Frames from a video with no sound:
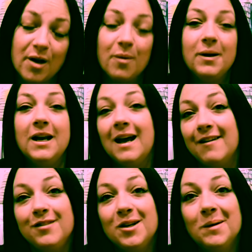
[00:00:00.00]
We
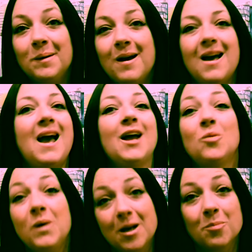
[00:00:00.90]
love you and
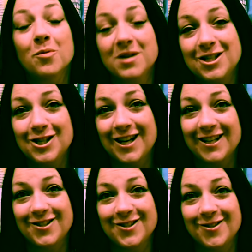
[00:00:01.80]
we
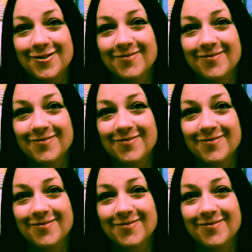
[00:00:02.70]
appreciate you.